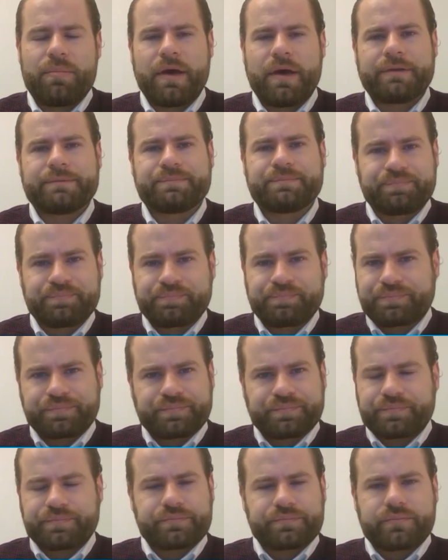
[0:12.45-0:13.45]
But
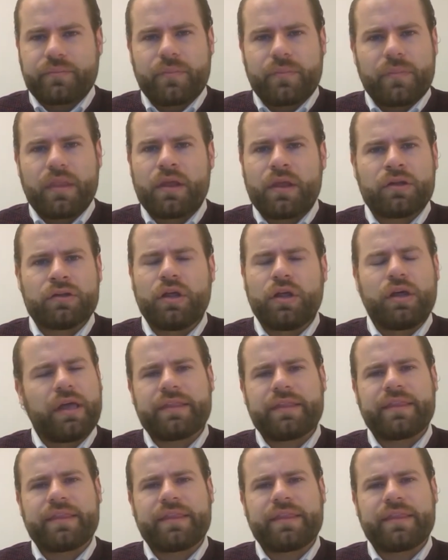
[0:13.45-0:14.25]
look,